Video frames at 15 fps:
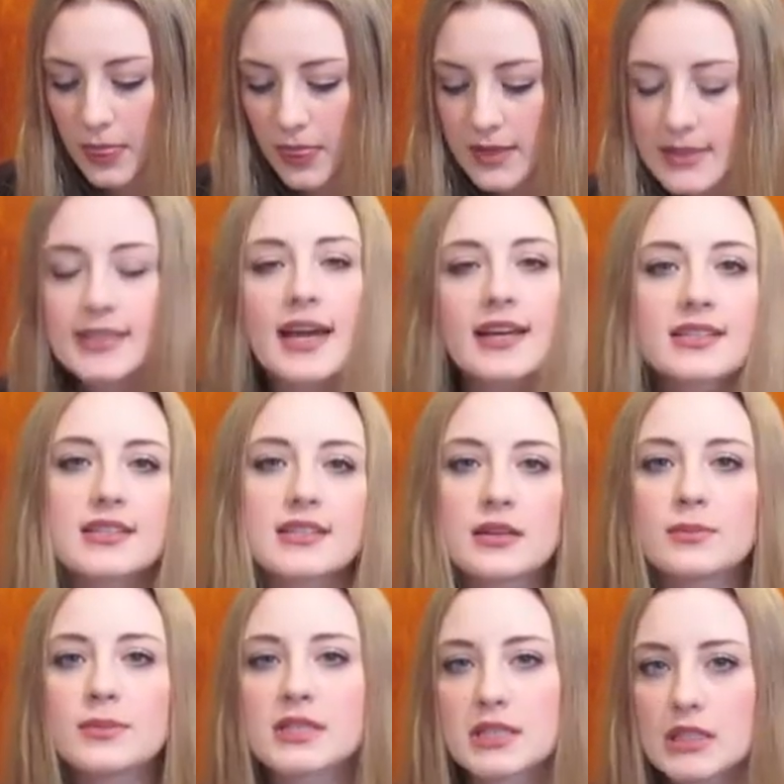Sexism
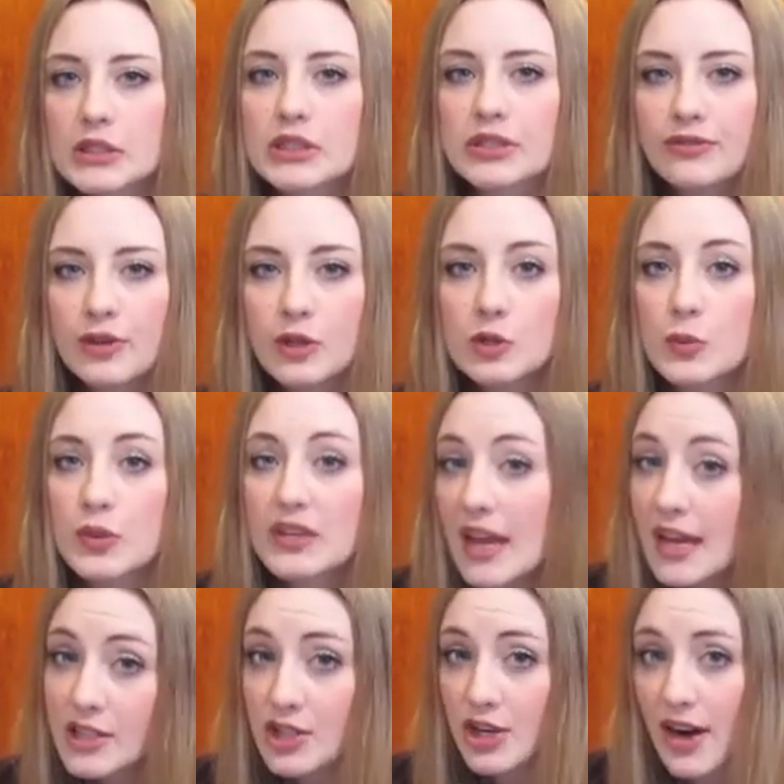is still confused with
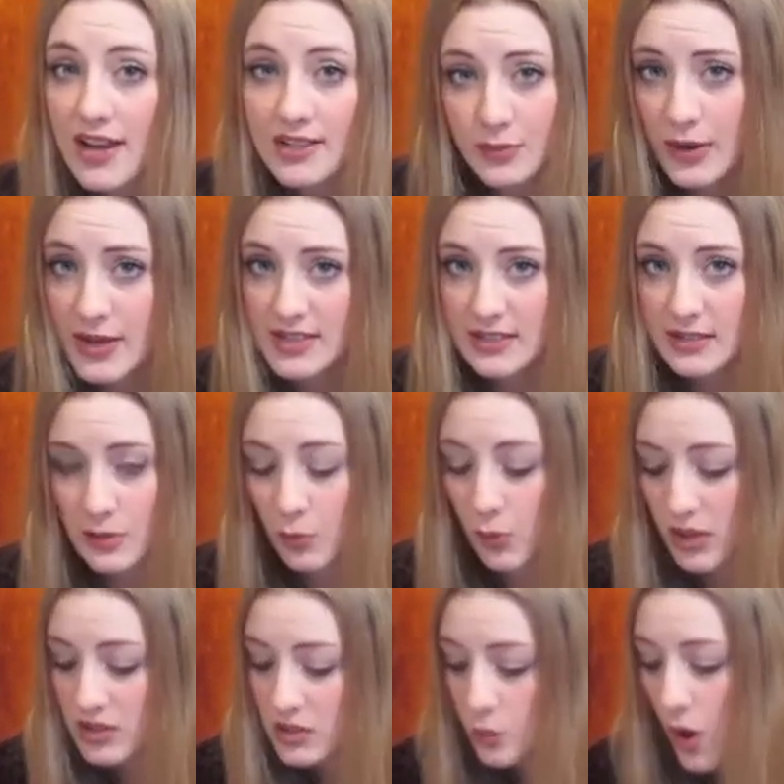nature as racism
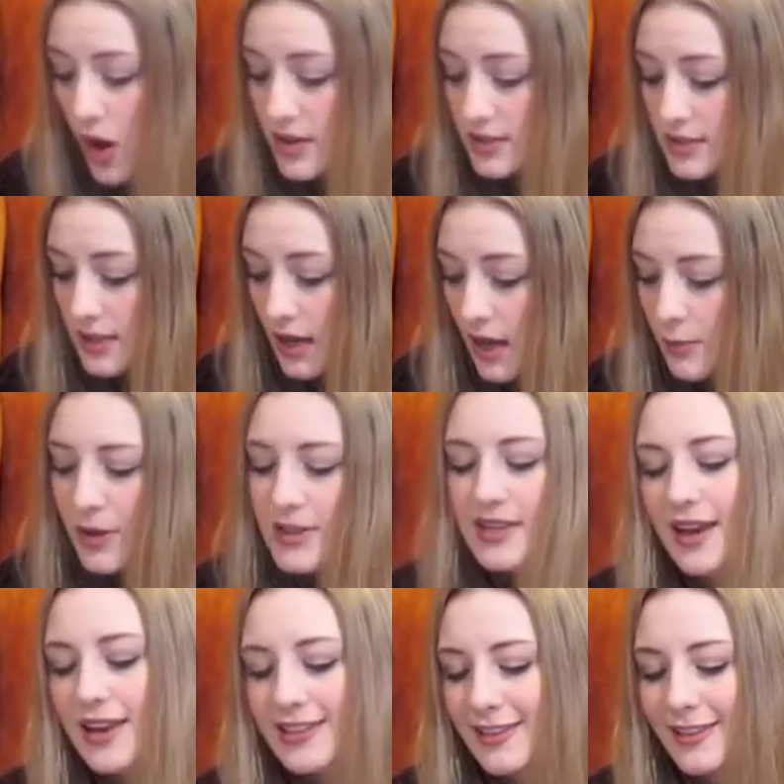once was, because
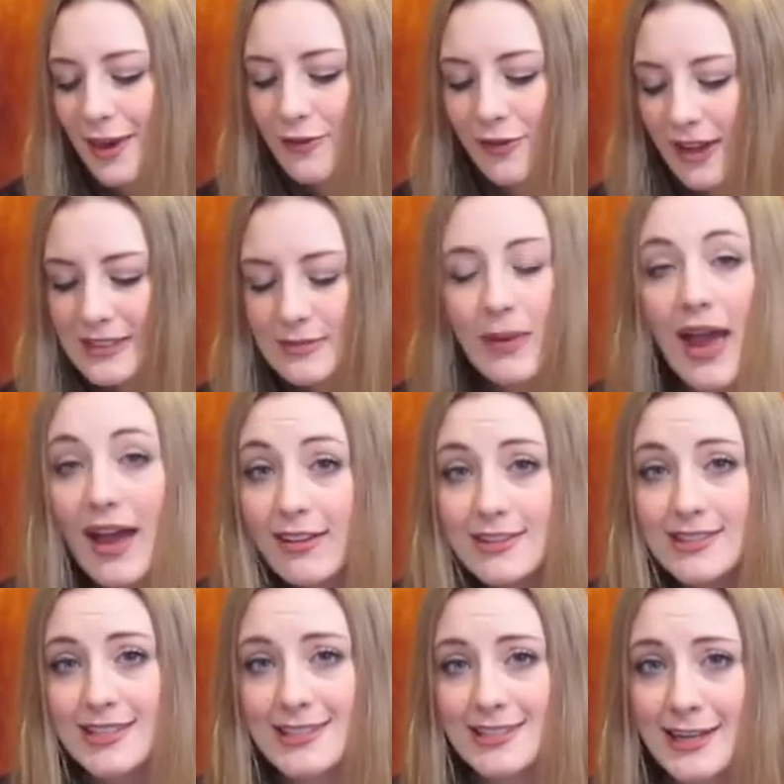anything that affects
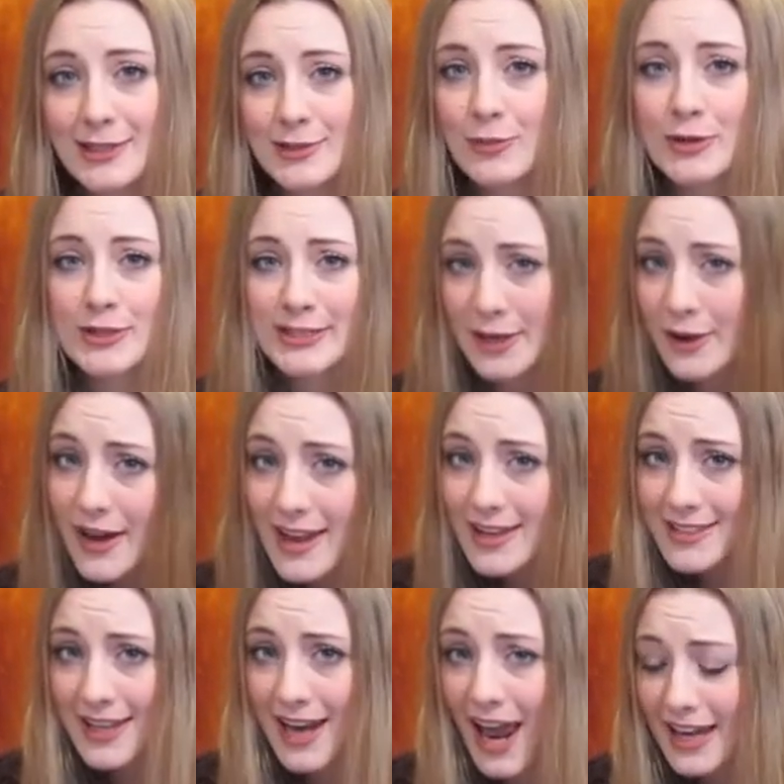males is seen as more serious
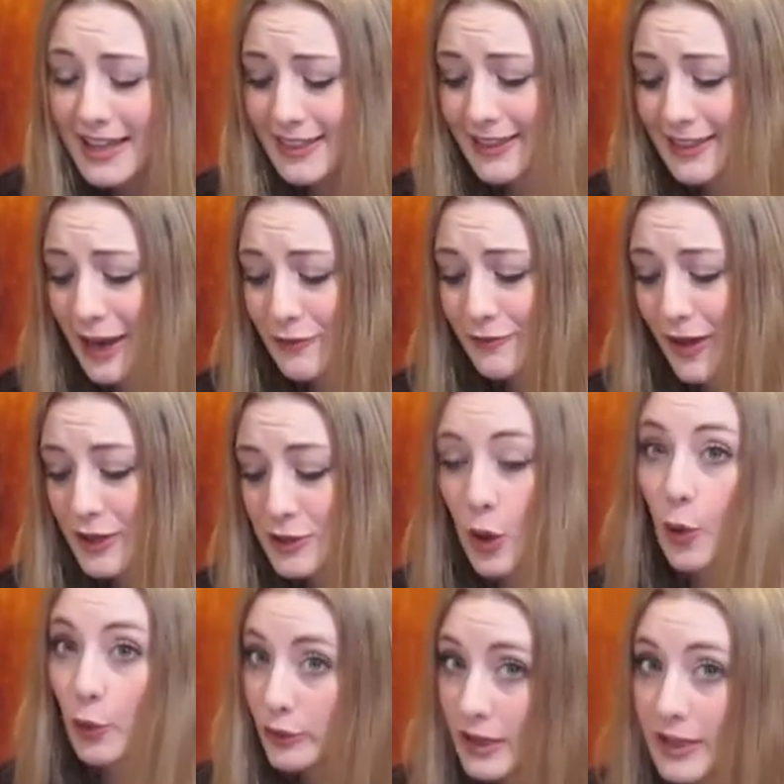than anything that affects
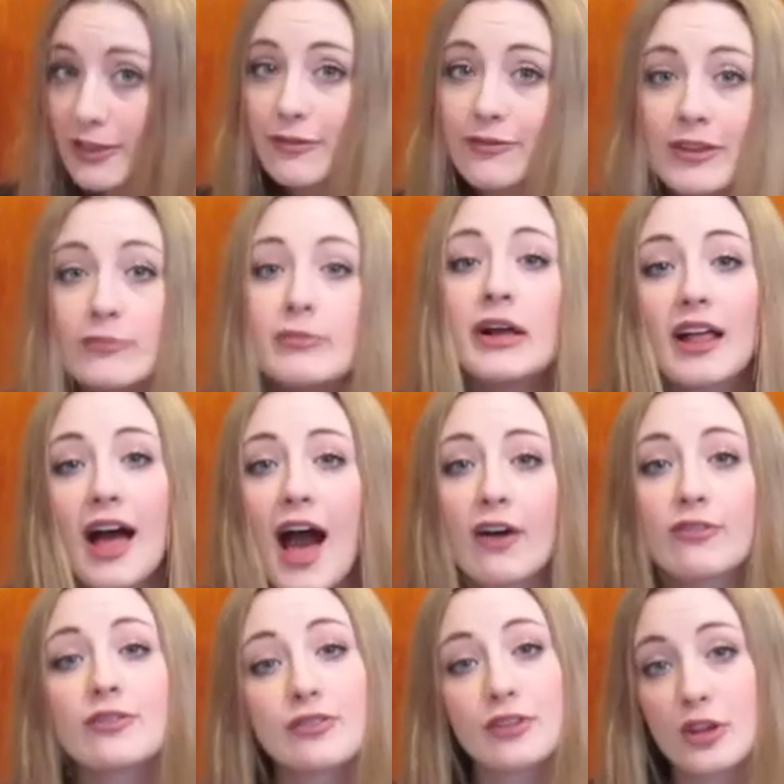only the female
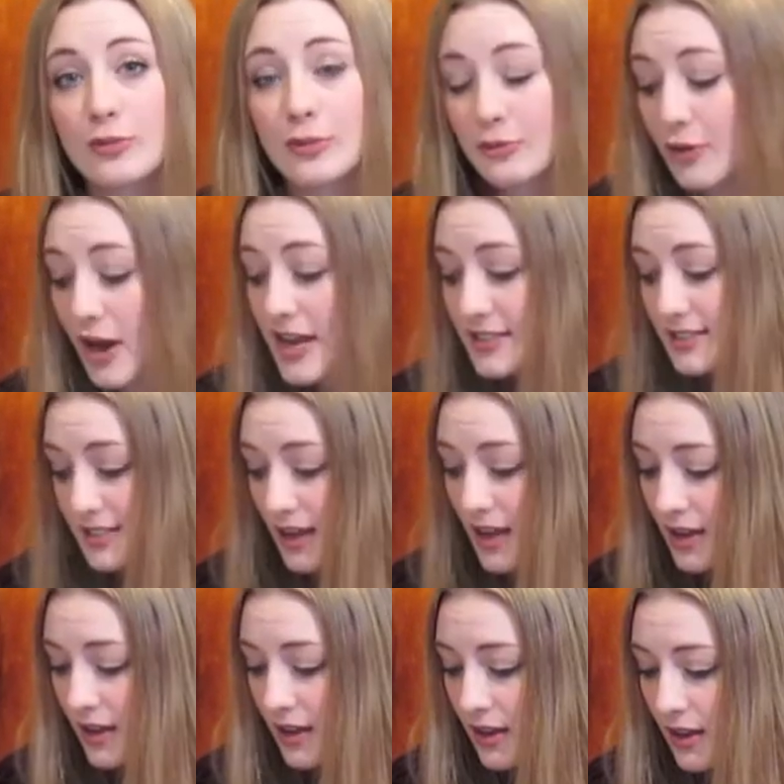half of the human race.
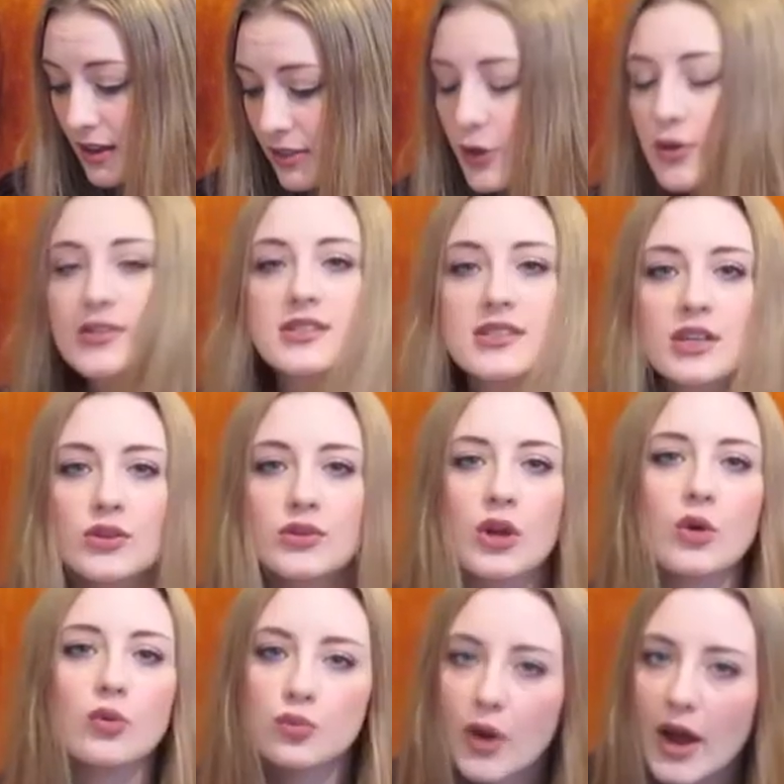There is still
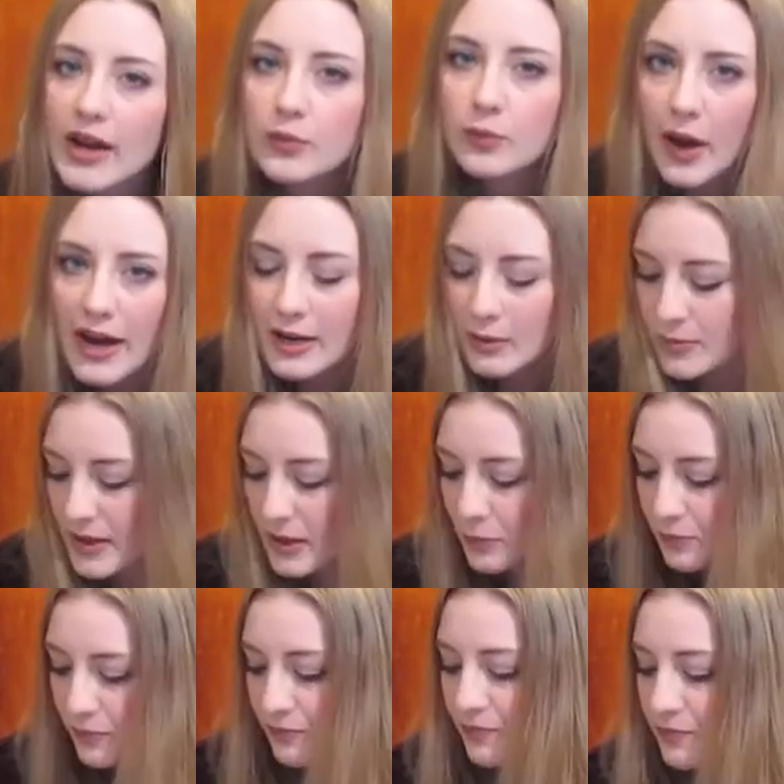no right way to be
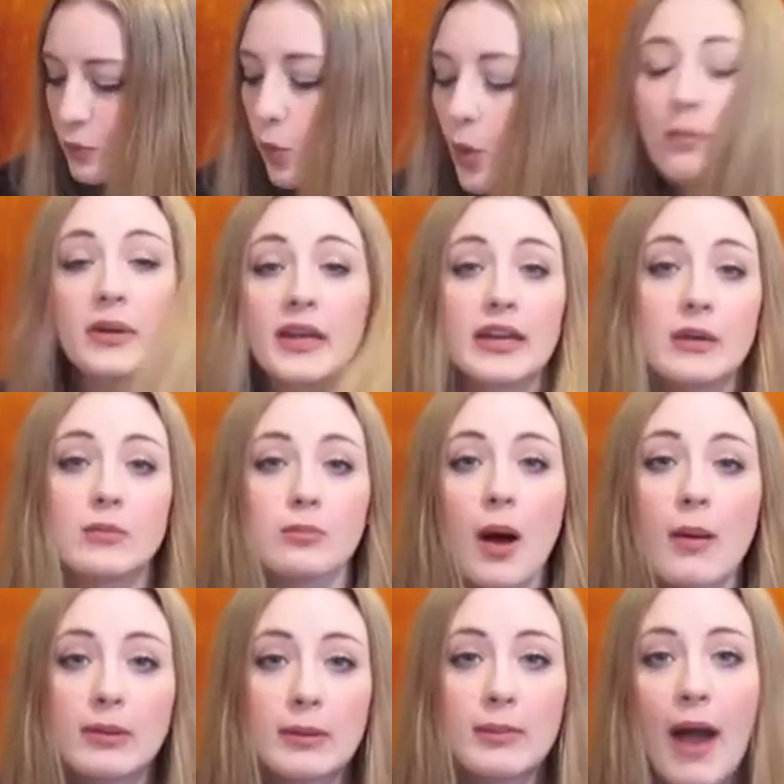a woman in
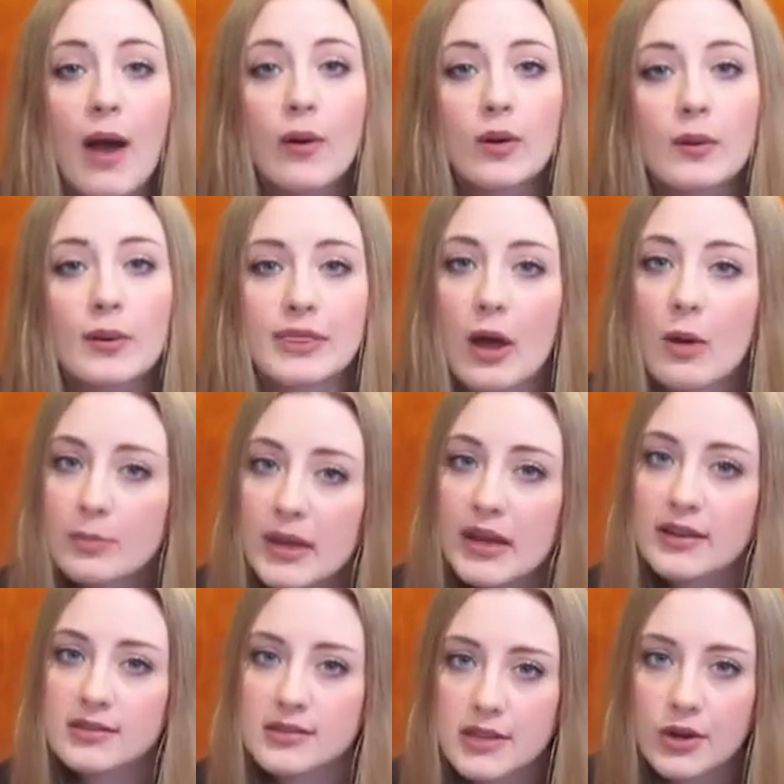public power without being
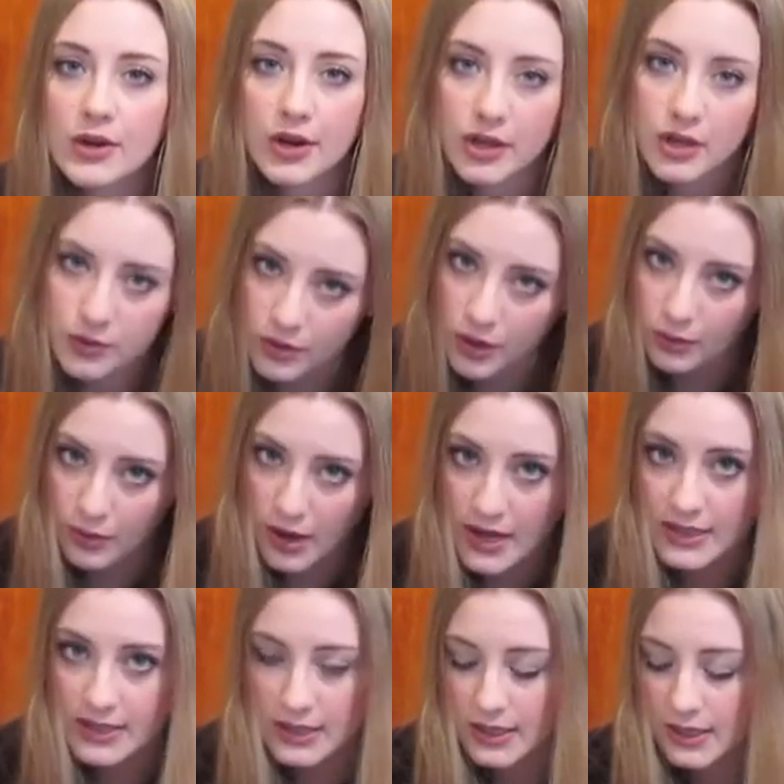considered a
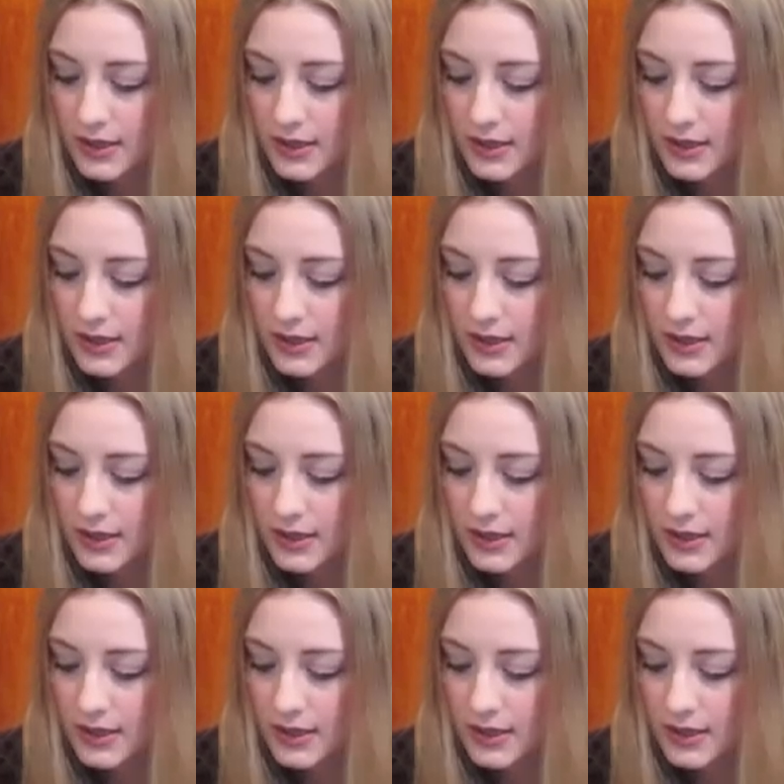you-know-what.